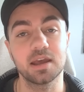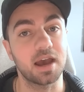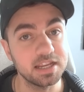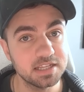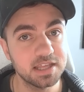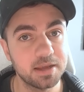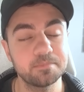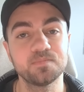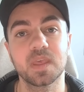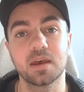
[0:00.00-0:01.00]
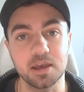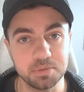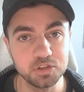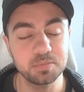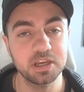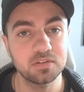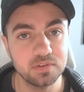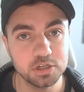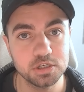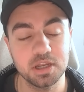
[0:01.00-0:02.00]
I did that. I built my
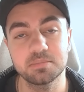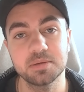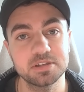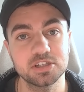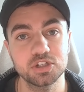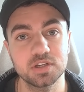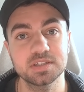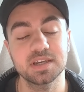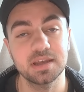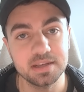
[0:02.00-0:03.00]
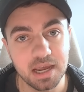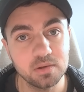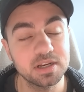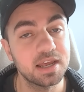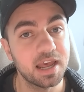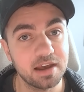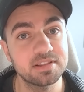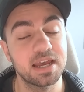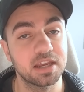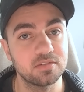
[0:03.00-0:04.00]
conviction in my positions, and now that I have
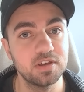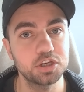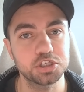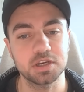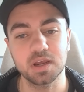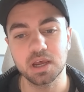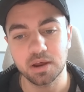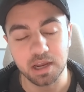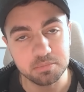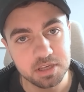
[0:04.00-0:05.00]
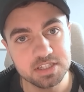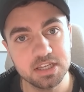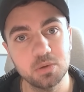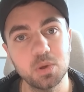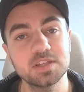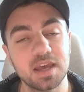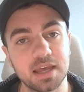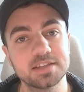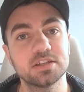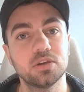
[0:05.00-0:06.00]
that conviction, I am continuing to
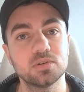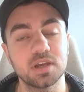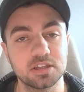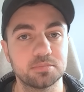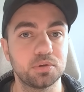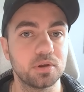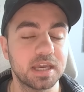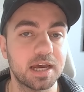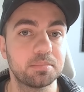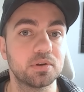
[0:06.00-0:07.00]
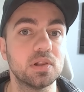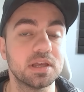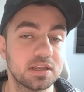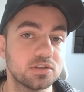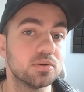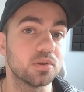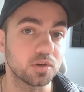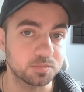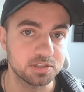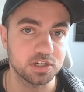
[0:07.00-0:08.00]
execute and deploy capital into
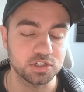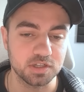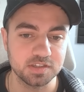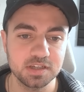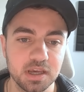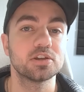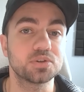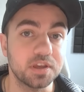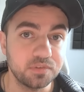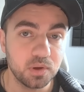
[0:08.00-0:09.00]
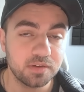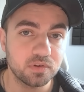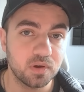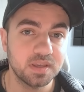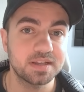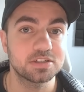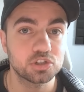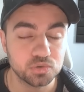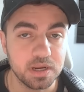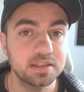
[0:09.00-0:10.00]
those positions. So if you have not yet
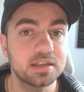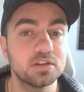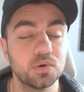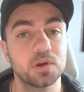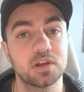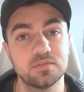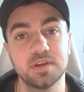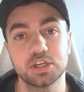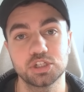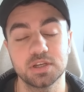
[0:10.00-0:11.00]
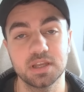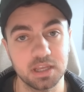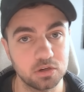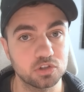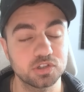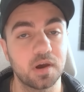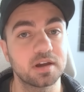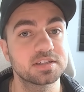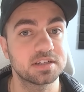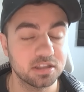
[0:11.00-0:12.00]
strengthened your conviction in your
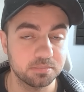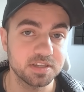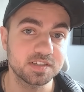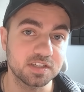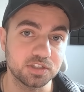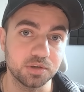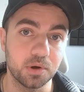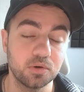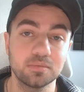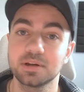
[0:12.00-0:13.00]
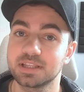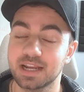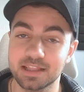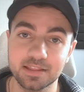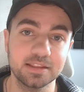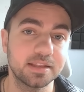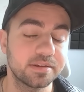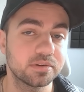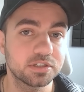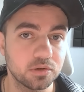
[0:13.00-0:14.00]
stocks and in the businesses you own, then I think that
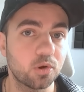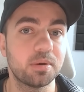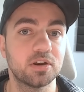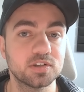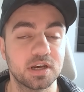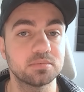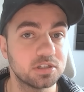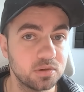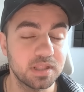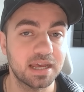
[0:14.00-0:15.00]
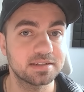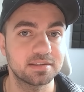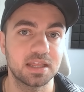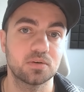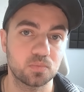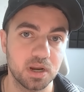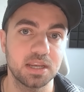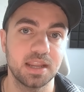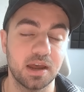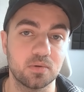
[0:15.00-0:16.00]
there is no better time to do that than
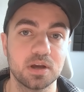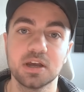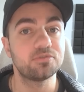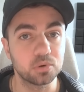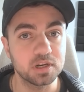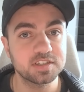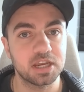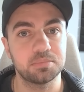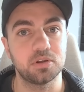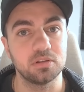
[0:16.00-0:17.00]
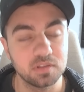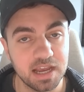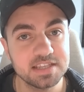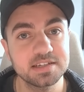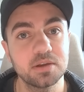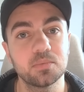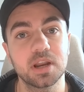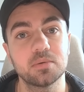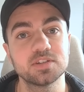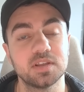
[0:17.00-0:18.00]
right now. For example, last night when
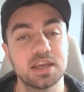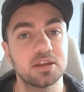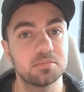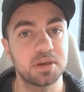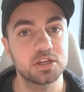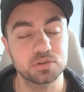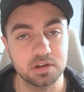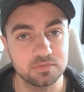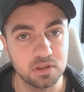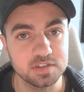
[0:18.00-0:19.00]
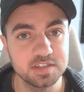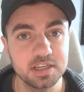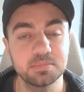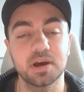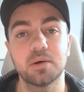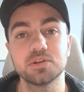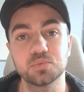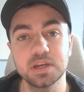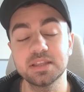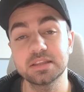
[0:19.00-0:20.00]
I was laying in bed trying to fall asleep, I was
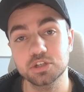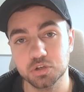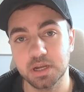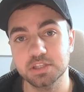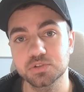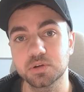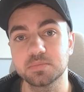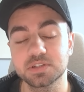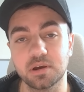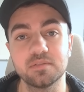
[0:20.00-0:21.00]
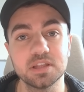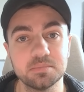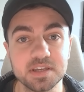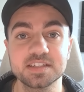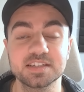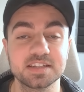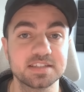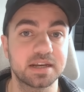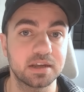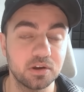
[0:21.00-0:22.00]
reading the transcripts of the businesses
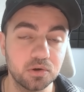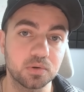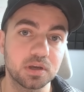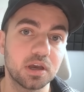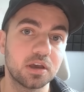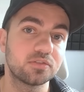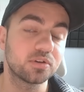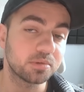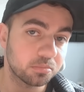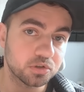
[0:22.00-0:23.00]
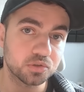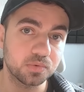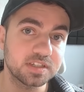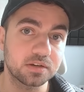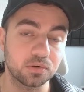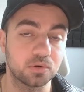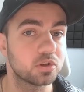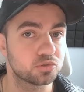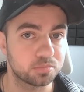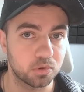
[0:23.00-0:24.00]
that I own from their most recent
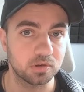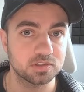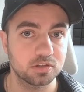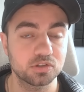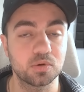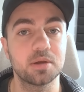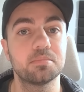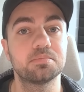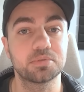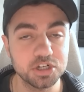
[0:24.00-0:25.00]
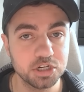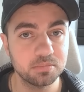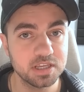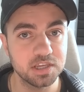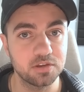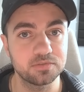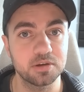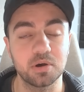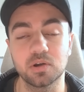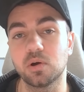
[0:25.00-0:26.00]
earnings reports. So I am brushing myself
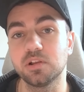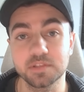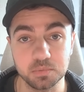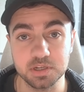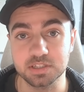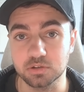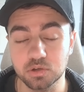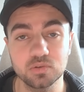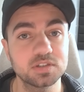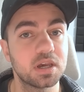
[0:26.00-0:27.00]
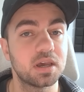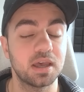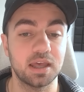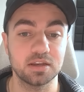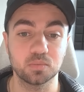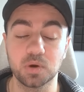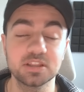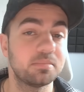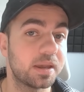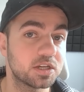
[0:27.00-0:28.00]
up on all of the recent news and what
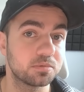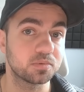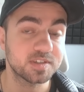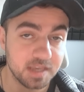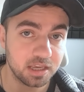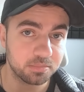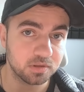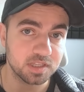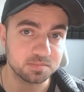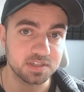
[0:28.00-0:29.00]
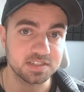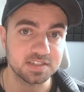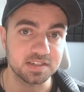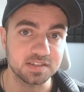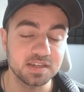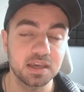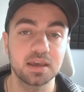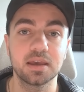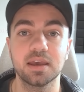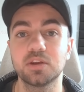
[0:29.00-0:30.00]
the management was saying about these businesses,
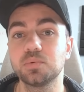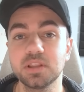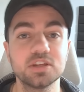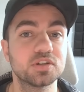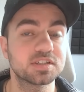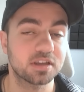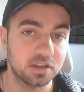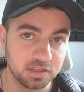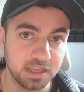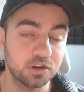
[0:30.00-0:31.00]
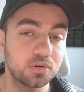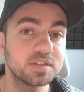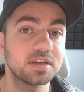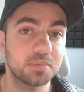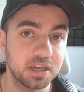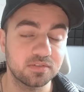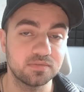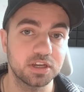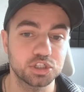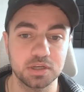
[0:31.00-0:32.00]
and really just increasing my
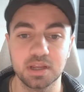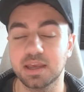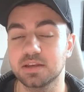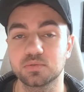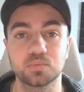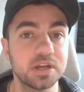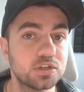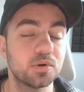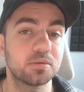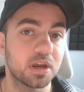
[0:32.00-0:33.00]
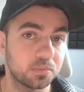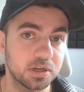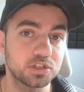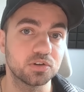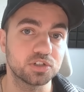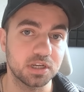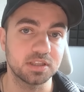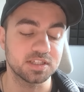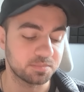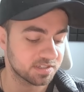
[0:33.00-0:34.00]
conviction and redoing my research
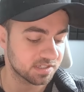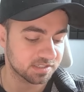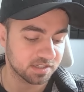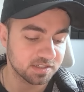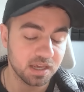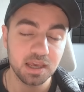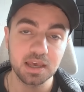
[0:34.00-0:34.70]
in these businesses.